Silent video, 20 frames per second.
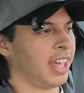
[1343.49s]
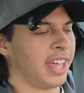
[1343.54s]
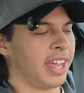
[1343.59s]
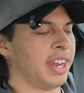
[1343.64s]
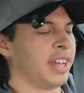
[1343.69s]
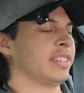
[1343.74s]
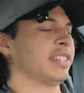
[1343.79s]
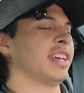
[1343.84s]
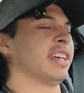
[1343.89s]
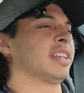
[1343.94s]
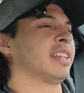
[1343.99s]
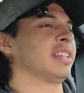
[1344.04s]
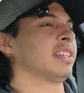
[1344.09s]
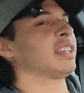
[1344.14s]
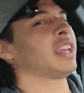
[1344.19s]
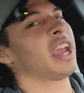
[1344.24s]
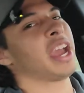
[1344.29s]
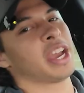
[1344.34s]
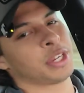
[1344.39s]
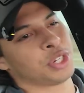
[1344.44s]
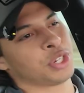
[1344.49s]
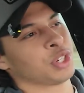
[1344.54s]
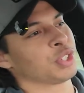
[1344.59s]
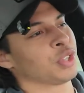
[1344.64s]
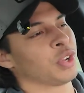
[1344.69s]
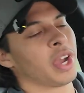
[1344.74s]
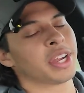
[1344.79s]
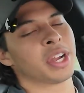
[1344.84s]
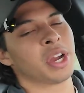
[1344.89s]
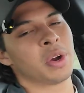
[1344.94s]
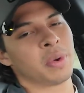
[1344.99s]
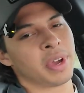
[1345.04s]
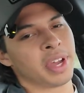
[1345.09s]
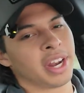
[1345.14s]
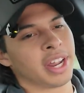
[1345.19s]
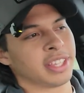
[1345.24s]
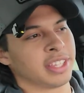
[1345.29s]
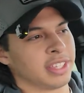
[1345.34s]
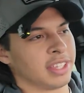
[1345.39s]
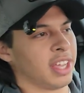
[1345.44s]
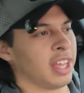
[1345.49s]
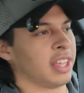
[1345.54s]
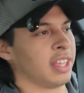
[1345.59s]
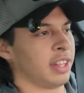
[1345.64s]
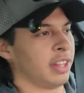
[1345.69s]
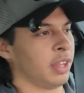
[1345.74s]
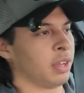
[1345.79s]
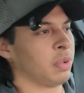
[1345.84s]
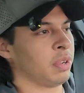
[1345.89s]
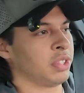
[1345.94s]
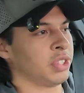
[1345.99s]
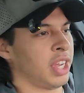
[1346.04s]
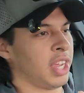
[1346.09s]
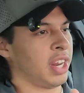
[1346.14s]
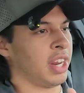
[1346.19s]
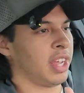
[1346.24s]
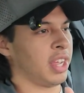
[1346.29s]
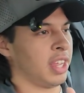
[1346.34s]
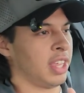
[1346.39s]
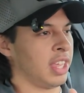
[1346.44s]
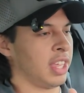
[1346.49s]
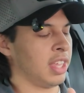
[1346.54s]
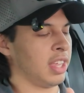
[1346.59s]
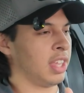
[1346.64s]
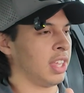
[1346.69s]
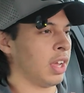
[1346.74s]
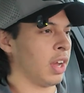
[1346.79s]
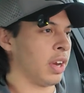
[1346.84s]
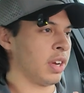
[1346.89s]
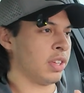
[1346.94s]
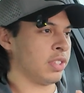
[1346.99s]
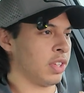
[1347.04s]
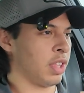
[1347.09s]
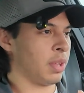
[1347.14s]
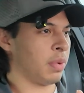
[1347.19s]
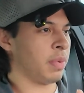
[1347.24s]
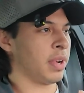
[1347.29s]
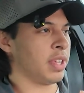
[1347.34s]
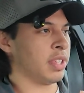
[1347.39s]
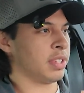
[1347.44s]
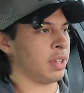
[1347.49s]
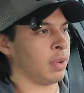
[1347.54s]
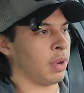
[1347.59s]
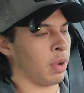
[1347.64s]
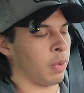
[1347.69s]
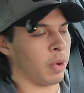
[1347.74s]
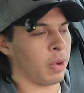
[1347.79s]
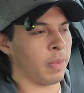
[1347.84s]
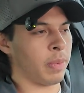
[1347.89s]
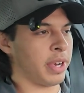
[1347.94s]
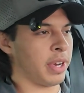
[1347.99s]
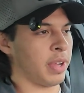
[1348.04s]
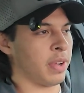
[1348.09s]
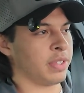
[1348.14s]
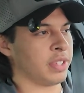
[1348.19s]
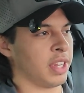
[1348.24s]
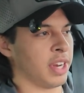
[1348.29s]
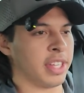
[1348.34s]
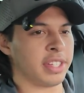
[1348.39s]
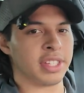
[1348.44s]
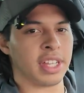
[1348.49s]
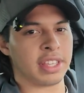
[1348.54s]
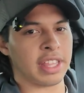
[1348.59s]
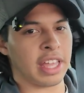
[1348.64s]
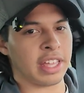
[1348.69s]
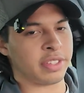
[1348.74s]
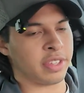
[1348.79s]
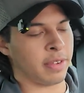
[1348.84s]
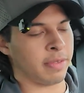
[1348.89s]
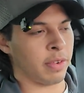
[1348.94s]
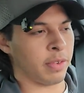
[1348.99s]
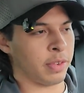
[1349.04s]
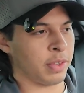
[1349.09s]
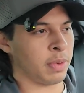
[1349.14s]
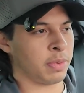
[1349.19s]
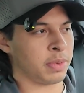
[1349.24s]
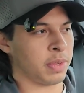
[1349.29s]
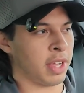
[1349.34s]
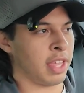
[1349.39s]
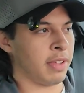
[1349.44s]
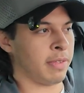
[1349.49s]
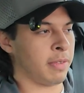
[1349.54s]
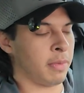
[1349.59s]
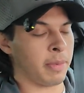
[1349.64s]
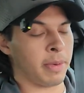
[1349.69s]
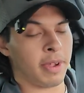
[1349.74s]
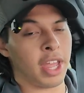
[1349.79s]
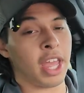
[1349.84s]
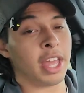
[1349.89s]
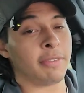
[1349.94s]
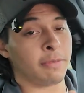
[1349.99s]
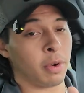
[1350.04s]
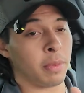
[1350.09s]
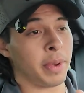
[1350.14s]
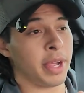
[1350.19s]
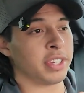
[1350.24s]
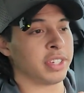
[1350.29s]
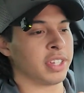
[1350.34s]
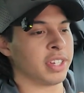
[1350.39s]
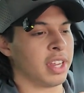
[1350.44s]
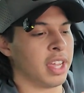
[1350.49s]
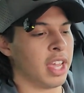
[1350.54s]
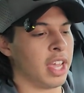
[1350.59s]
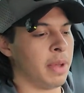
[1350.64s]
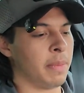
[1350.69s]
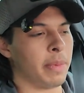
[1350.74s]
And I was like, yeah, sure. So I go in, I look what shade he got on his other ones and on what windows, and I sent that stuff over to him, so I had information.